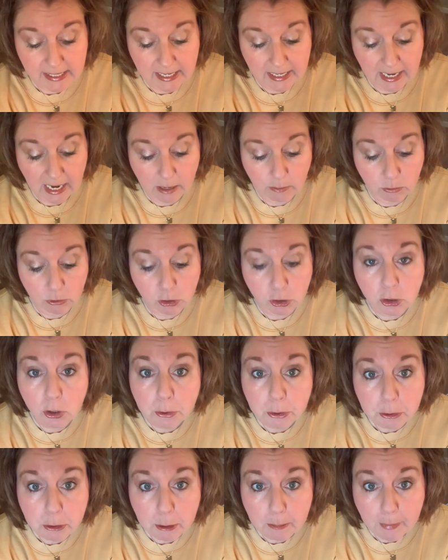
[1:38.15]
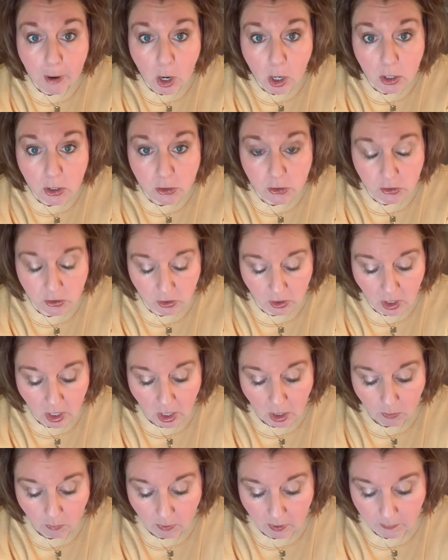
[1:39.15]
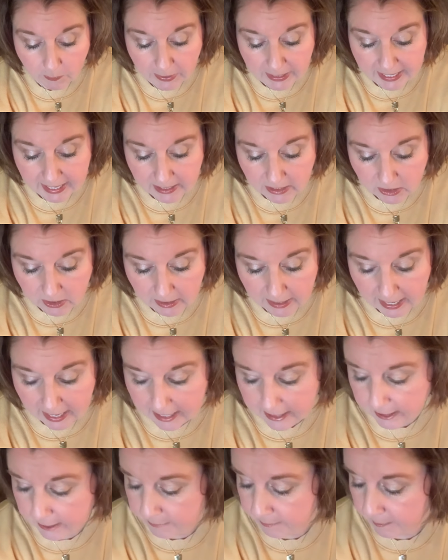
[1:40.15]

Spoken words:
And I will show you the parts when we get to that.